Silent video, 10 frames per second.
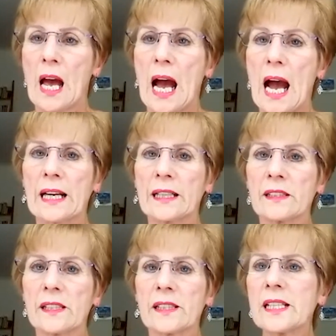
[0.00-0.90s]
And
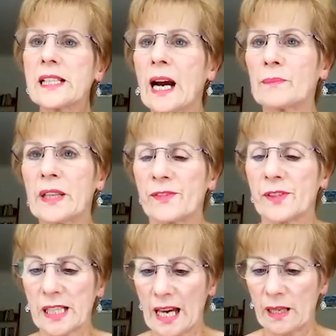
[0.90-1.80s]
it didn't happen every
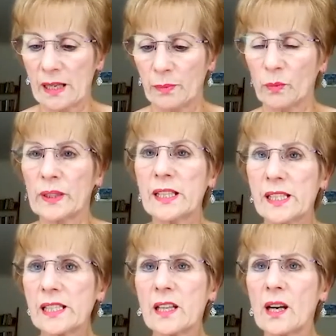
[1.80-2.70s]
day, but when I
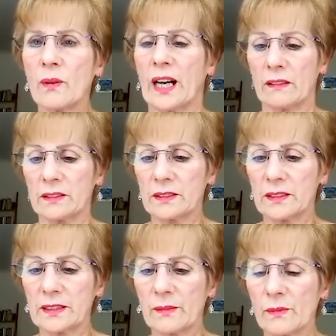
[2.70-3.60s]
did go out,
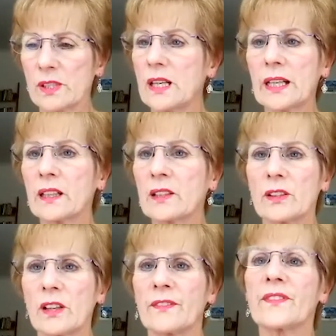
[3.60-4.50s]
it was like I
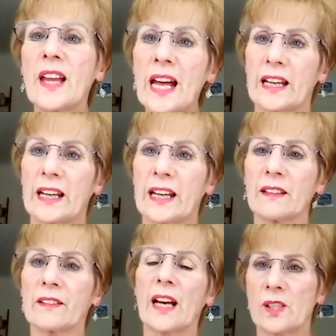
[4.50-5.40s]
couldn't. And then
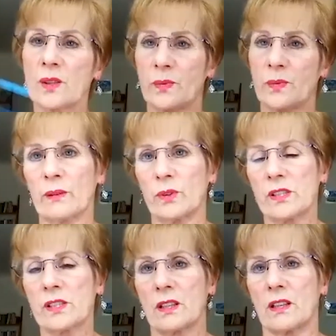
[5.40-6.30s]
that's when I would
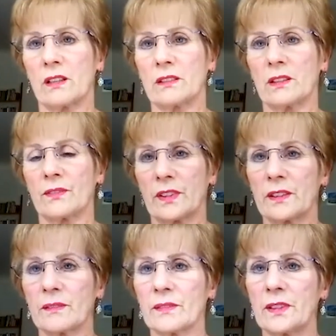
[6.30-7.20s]
start on the,
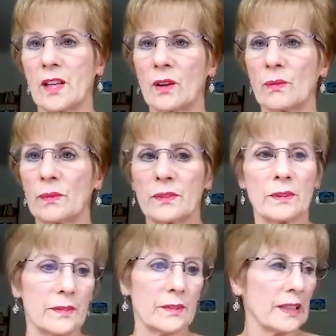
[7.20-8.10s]
you know,
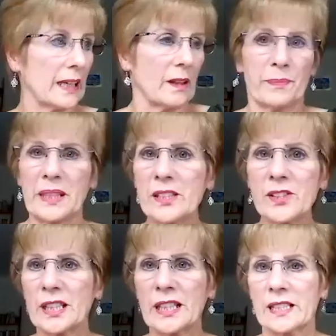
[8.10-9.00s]
like the binge
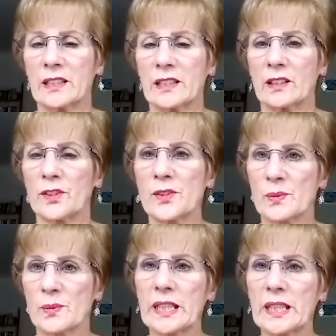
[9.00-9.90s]
eating of the
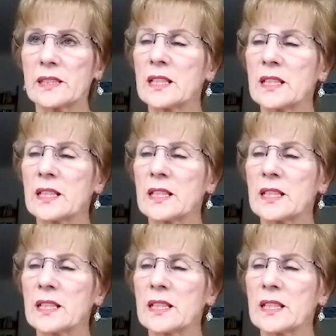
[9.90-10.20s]
sweets.